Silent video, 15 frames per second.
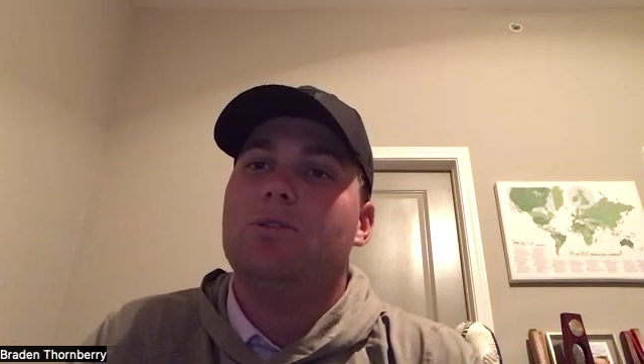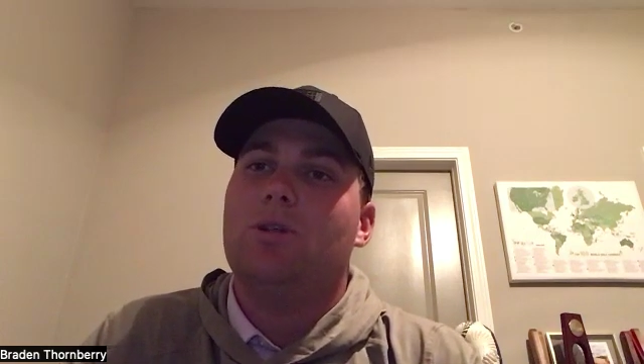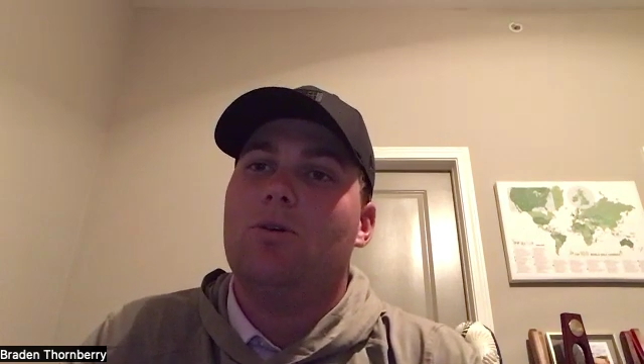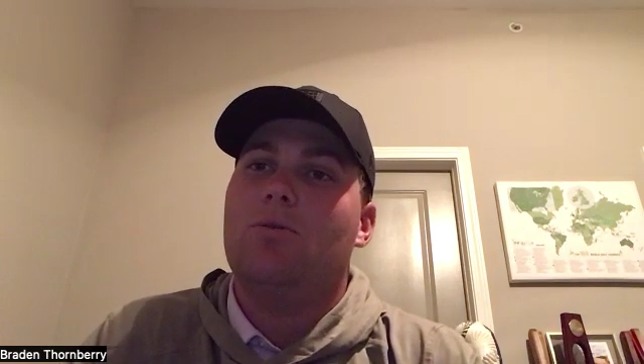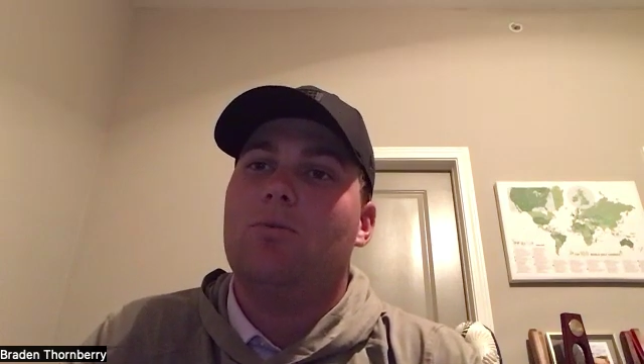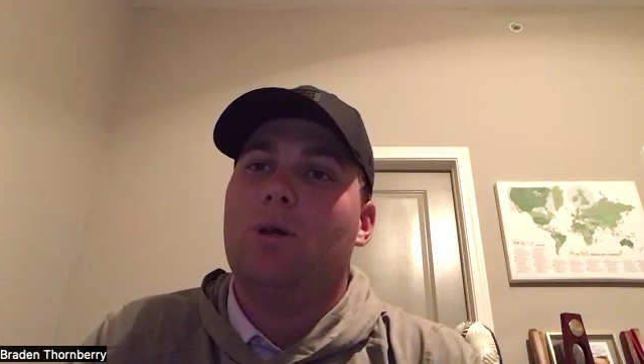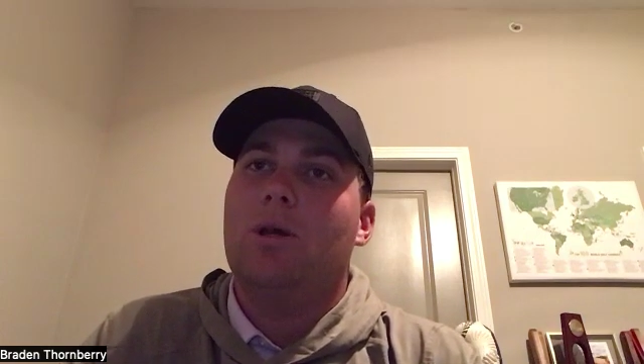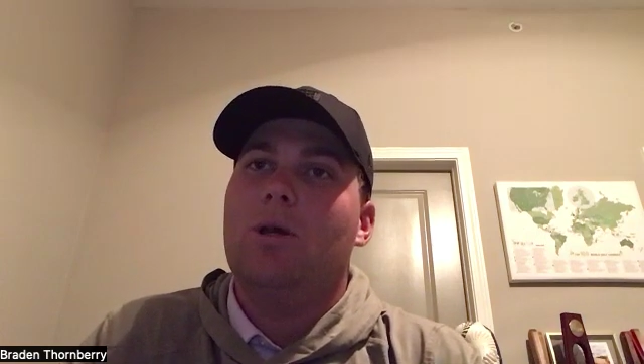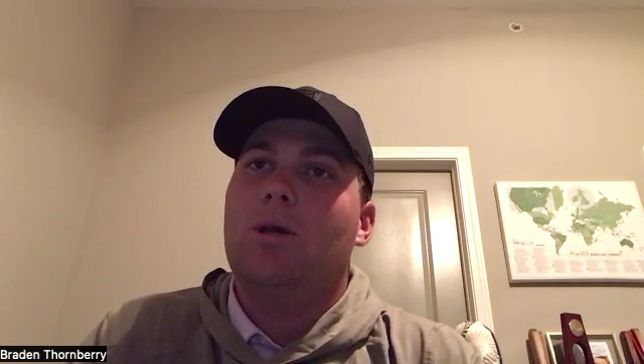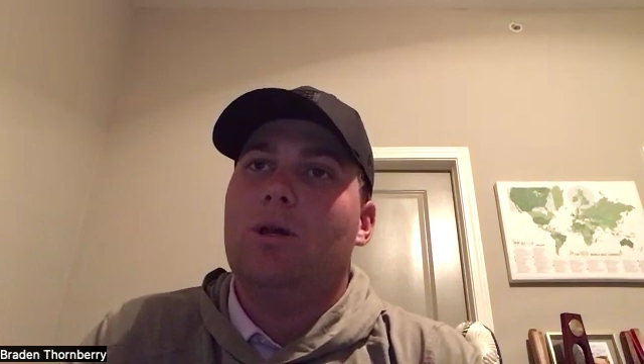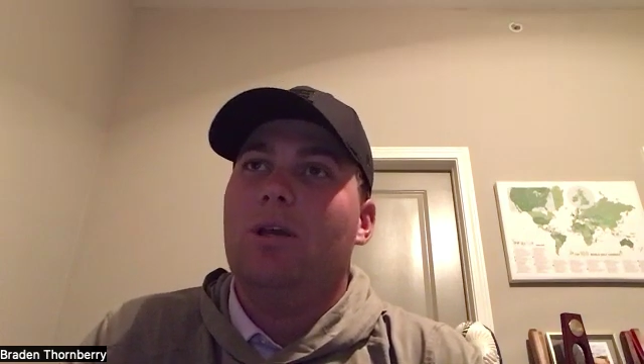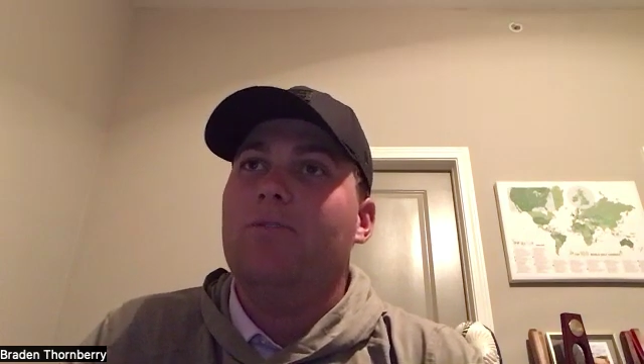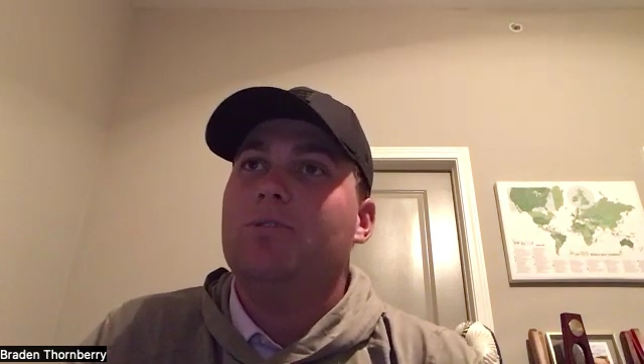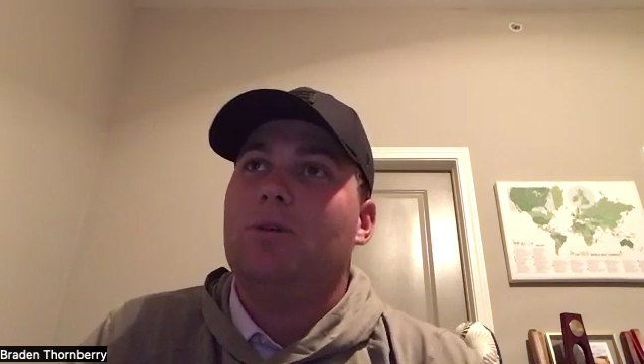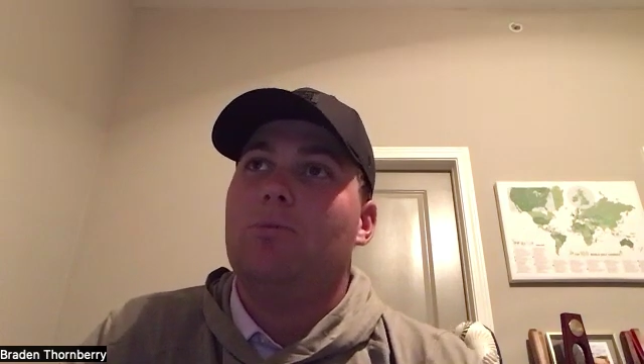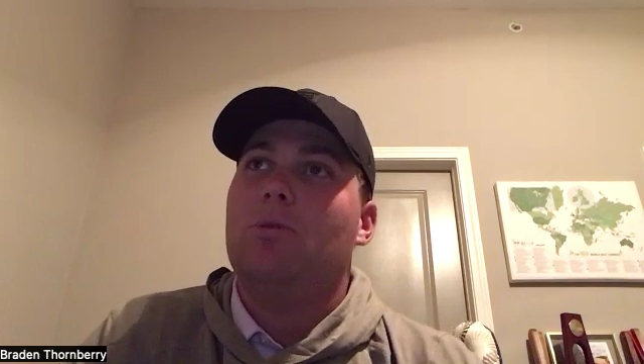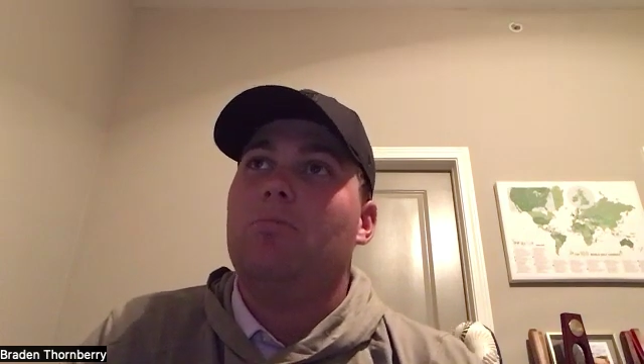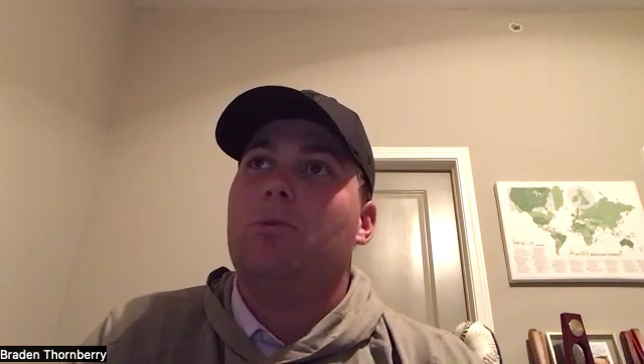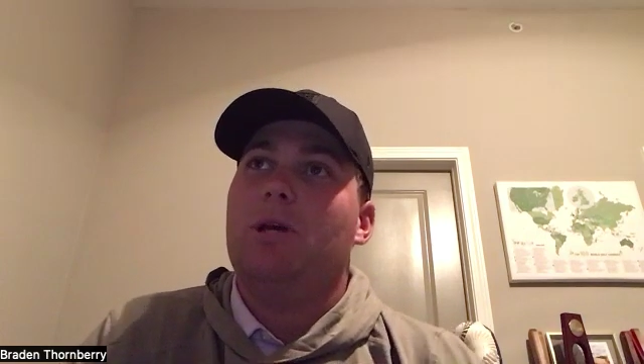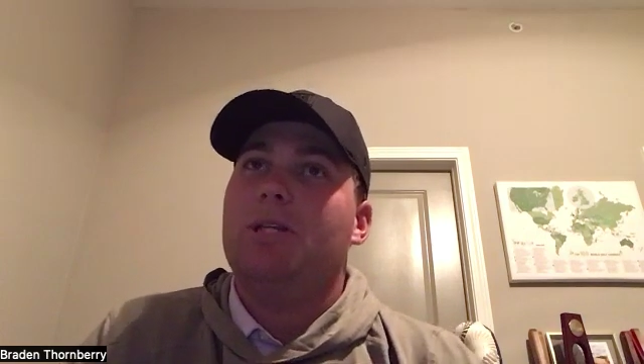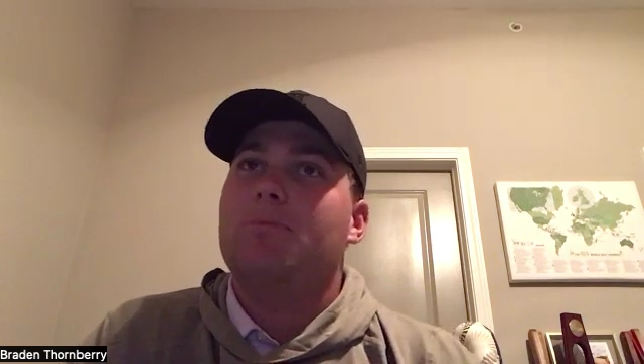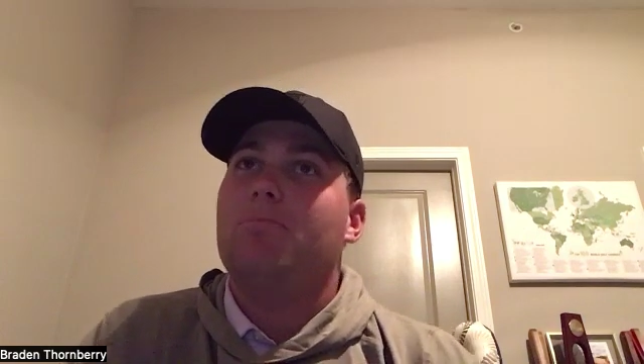So if someone
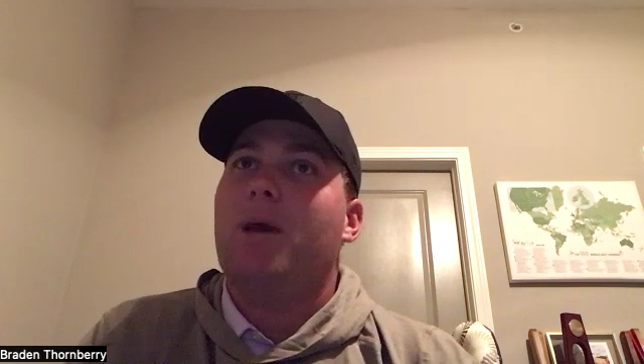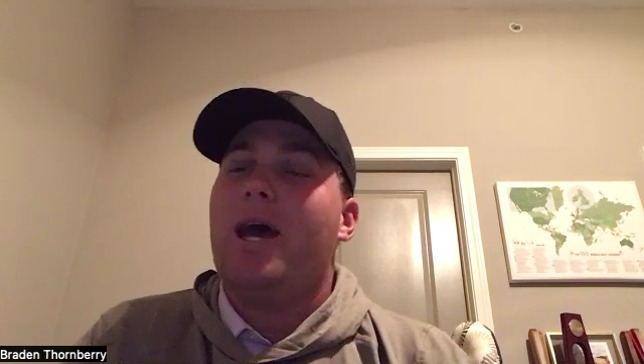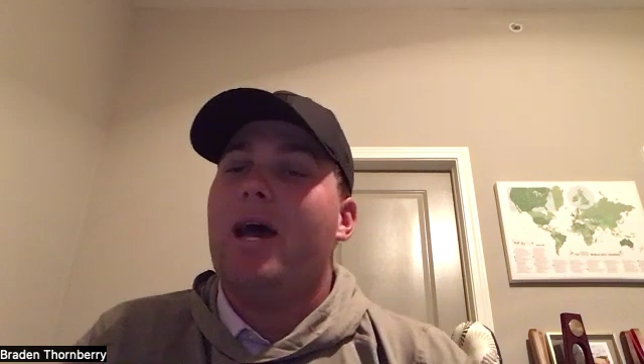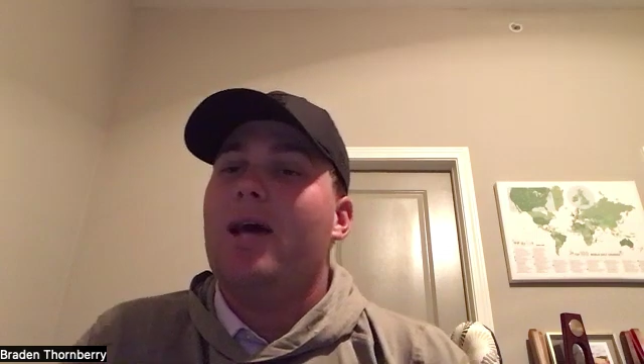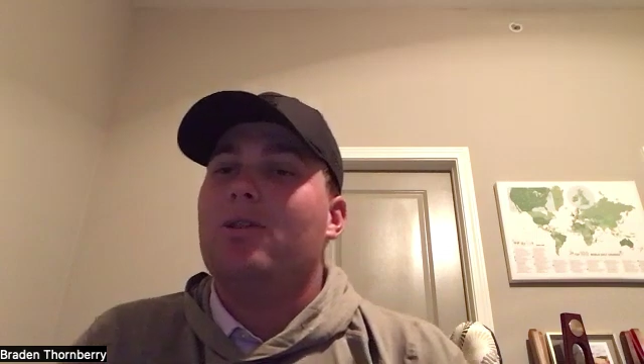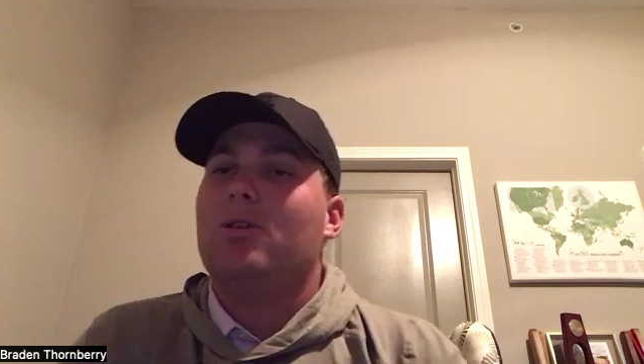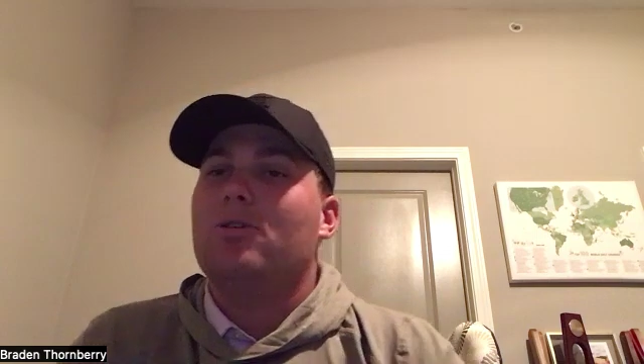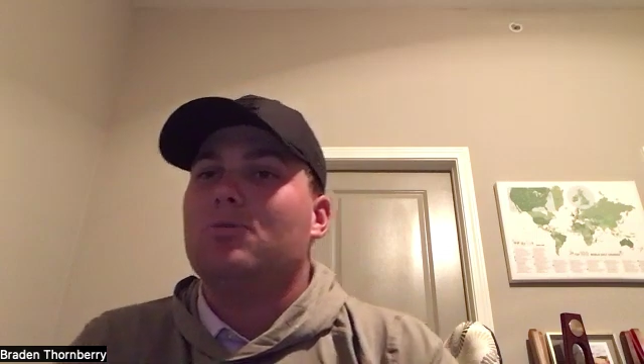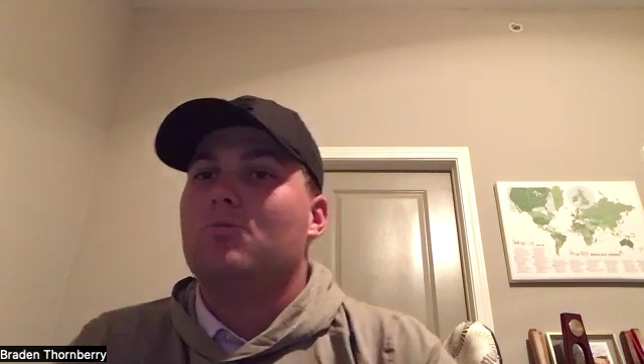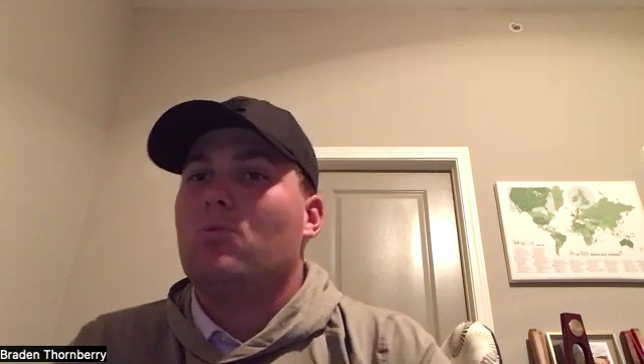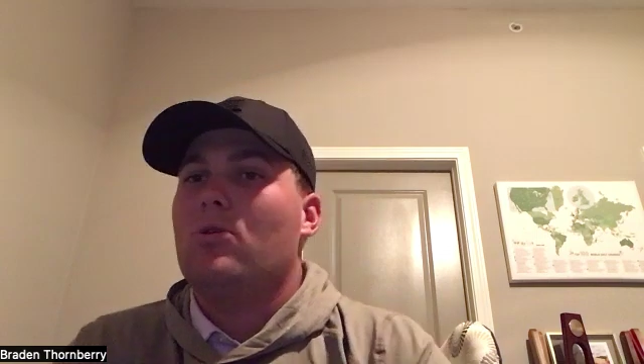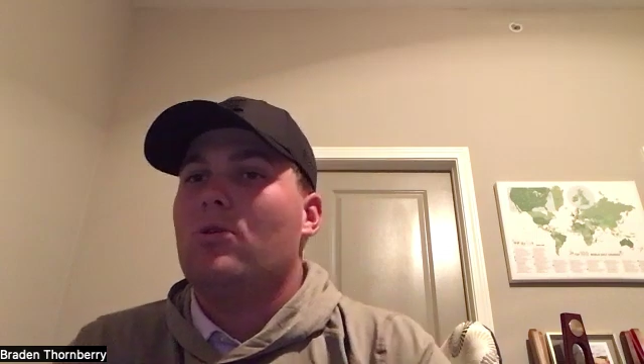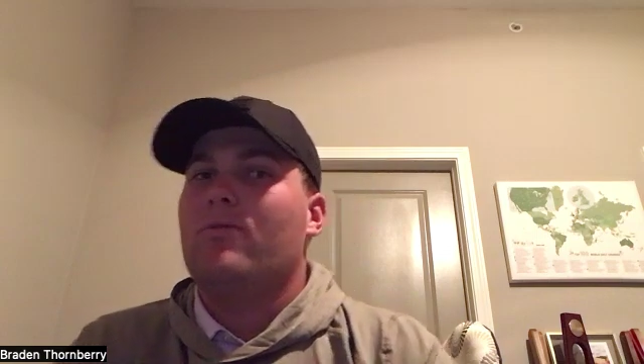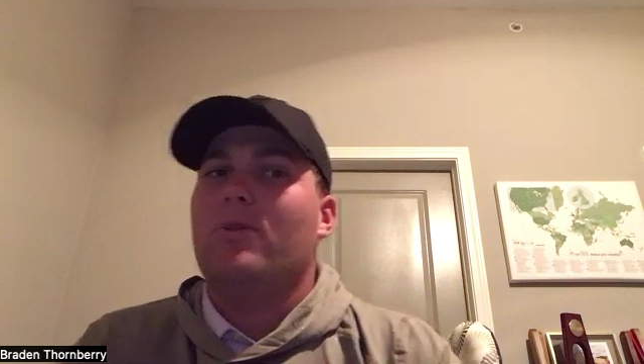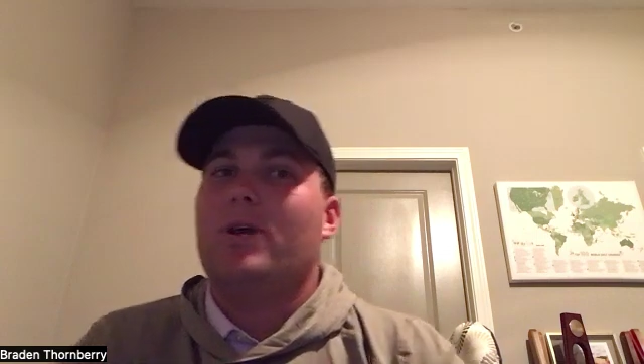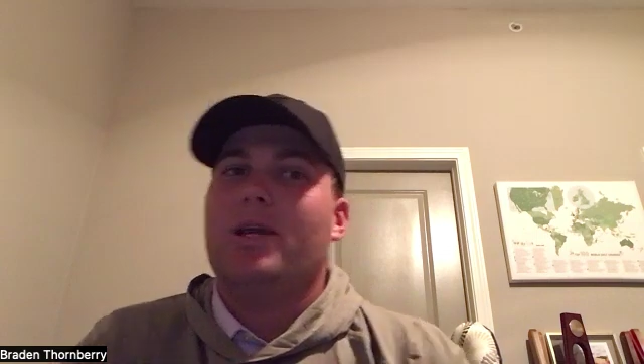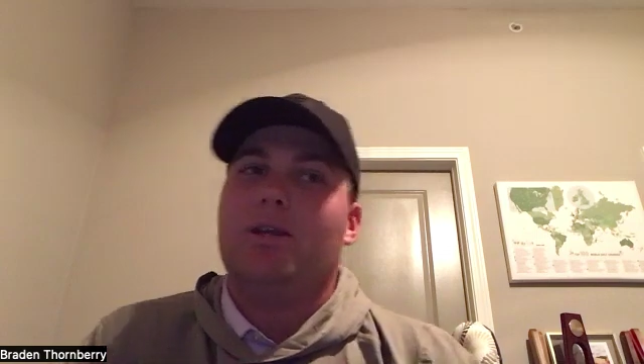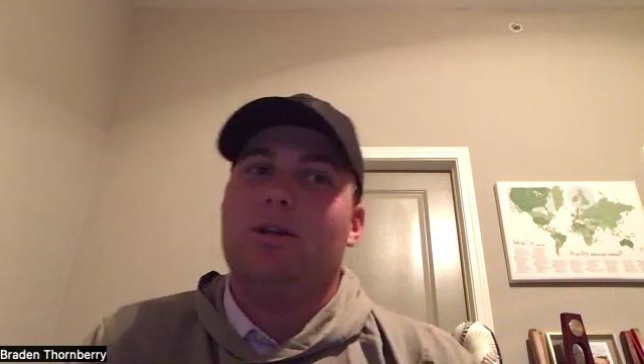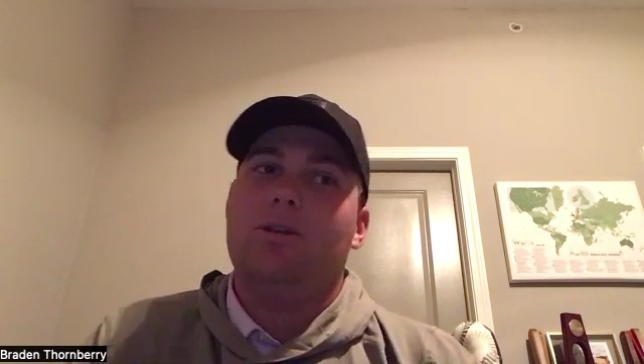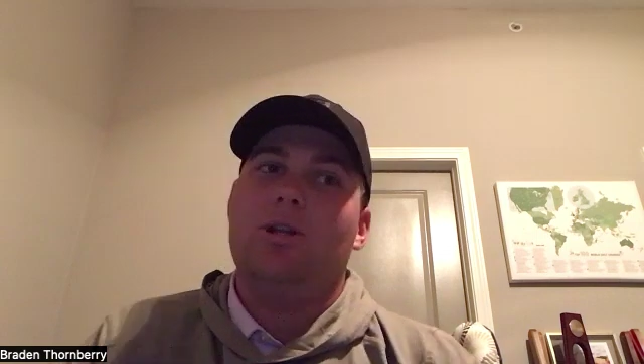plays bad, there's more of like,